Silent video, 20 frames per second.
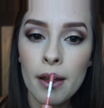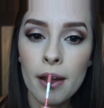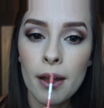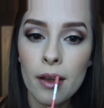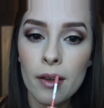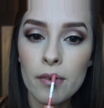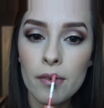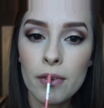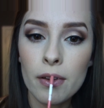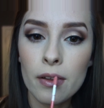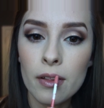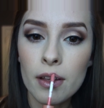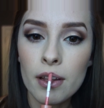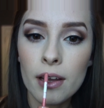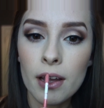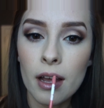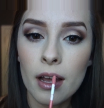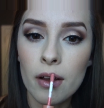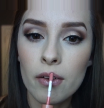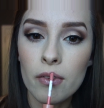I feel like I
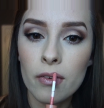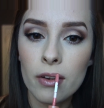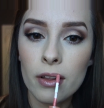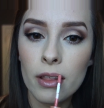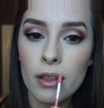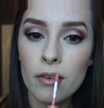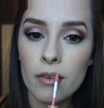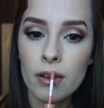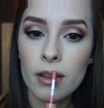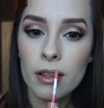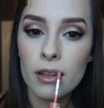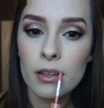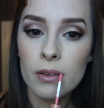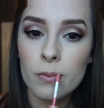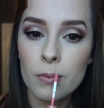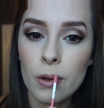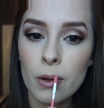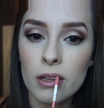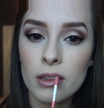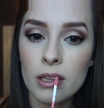have really, really
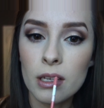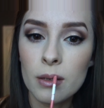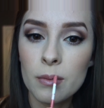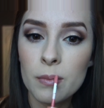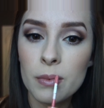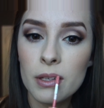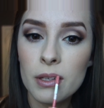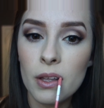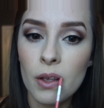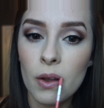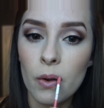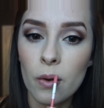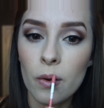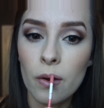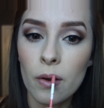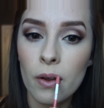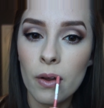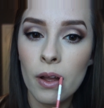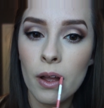small lips, so